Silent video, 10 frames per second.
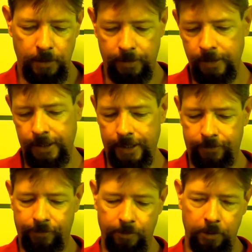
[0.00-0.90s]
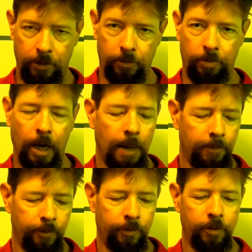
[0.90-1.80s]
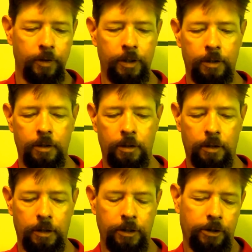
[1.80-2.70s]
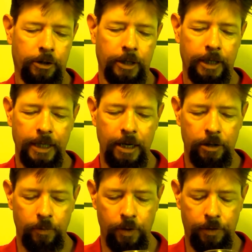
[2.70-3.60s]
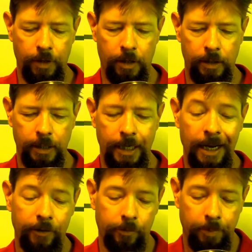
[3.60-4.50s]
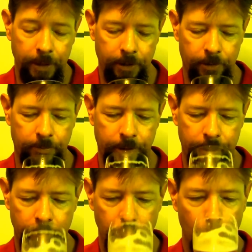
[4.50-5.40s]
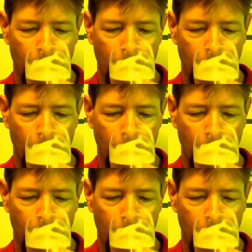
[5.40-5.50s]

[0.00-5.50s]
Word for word: it, it, has some little problems to it you're going to encounter with uh, an ice beer, but